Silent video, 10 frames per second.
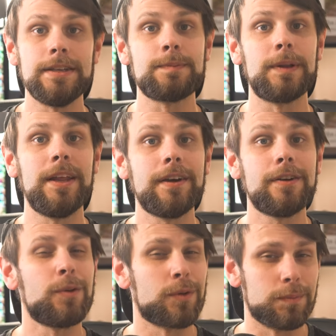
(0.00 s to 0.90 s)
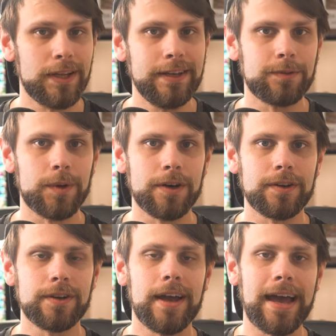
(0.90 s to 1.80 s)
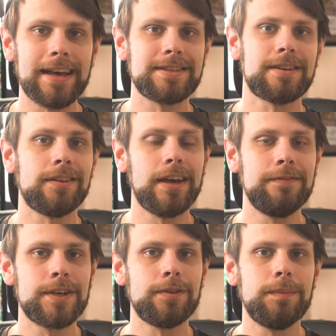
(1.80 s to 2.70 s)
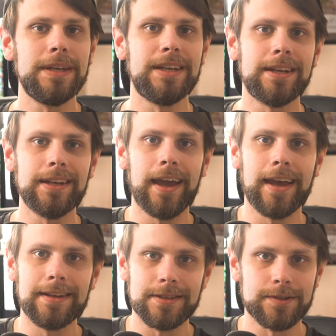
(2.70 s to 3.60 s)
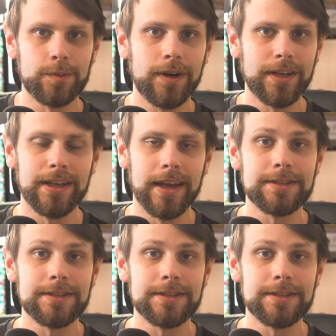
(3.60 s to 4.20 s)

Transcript: Each player or planeswalker has their life total beginning at 20,